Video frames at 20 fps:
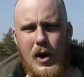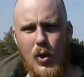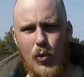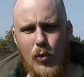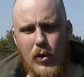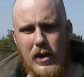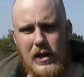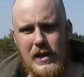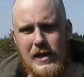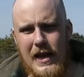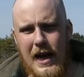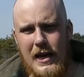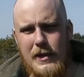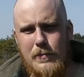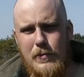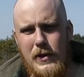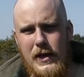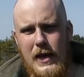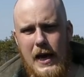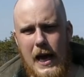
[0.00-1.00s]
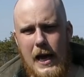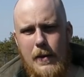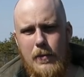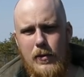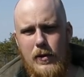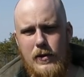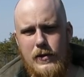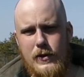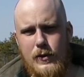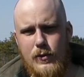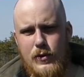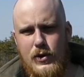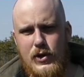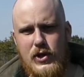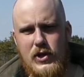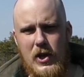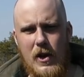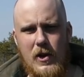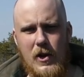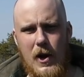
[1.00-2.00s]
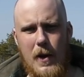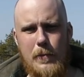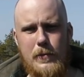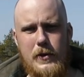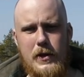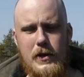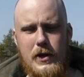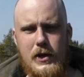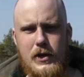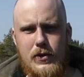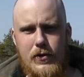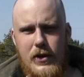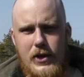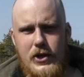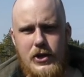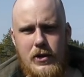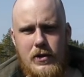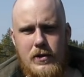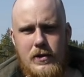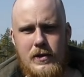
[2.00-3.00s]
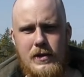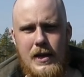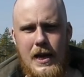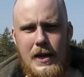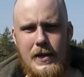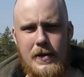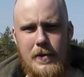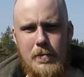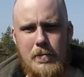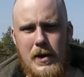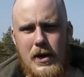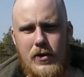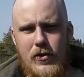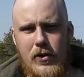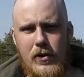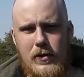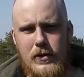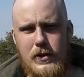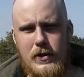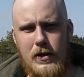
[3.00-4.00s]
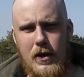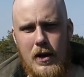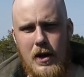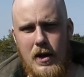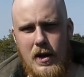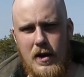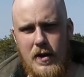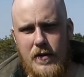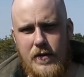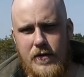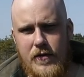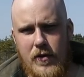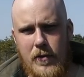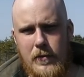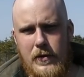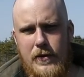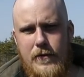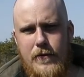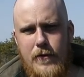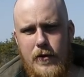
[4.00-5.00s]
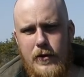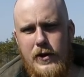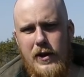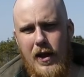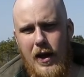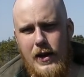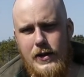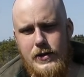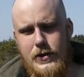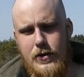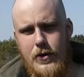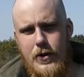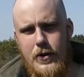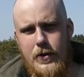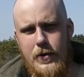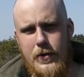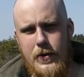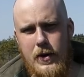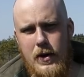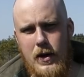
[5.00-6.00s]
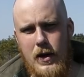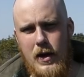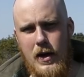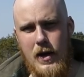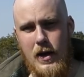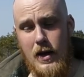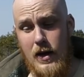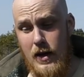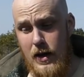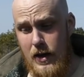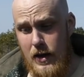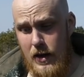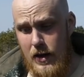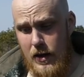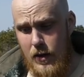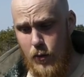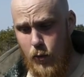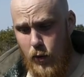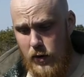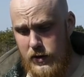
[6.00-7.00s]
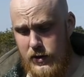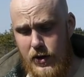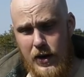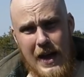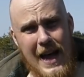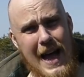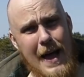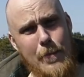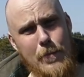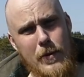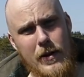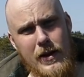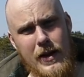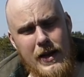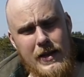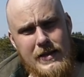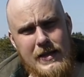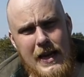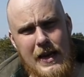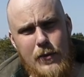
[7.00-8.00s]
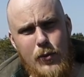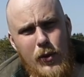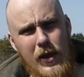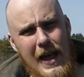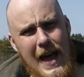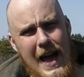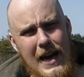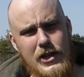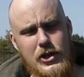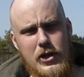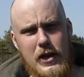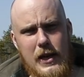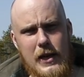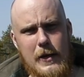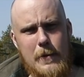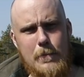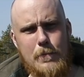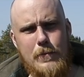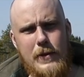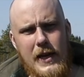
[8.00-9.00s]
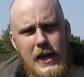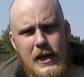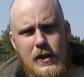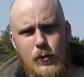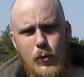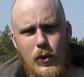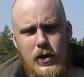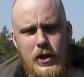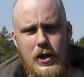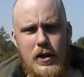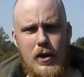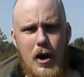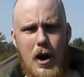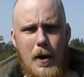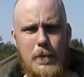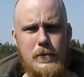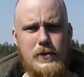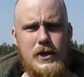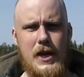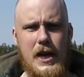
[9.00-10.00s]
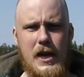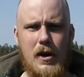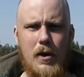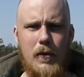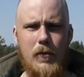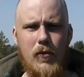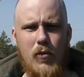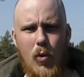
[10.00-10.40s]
will not be able to suck up the nutrients and the minerals from the fertilizer. What's going to happen is that it will actually compete with the uptake of